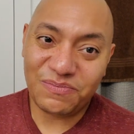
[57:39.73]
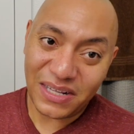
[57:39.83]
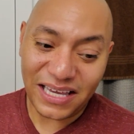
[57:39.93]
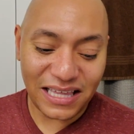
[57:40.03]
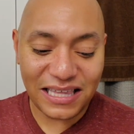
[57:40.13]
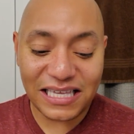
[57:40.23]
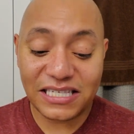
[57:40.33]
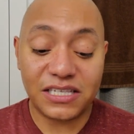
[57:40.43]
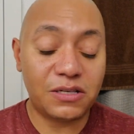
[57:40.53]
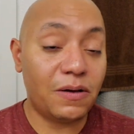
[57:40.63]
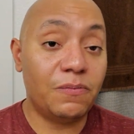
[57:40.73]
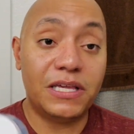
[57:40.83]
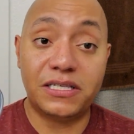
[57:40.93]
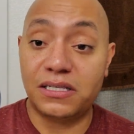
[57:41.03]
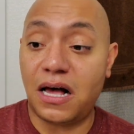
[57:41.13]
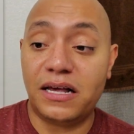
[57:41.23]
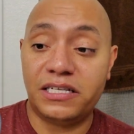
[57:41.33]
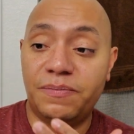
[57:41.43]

like, this is awesome.